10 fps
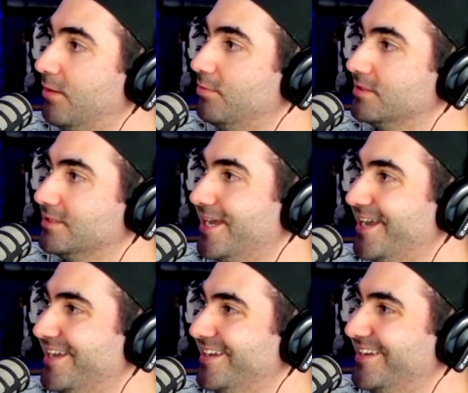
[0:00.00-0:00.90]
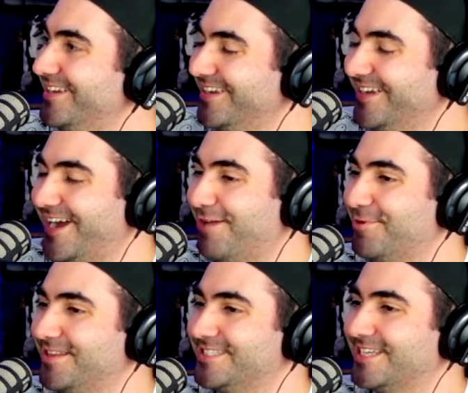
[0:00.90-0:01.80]
I wouldn't
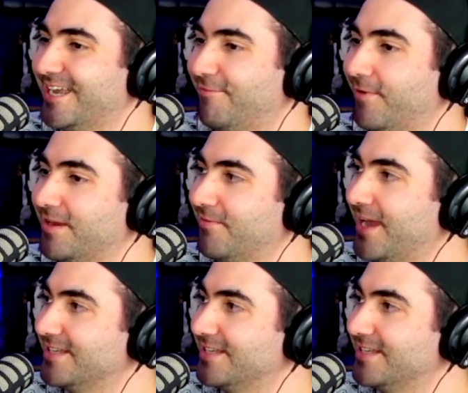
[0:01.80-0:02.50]
say a friend of ours.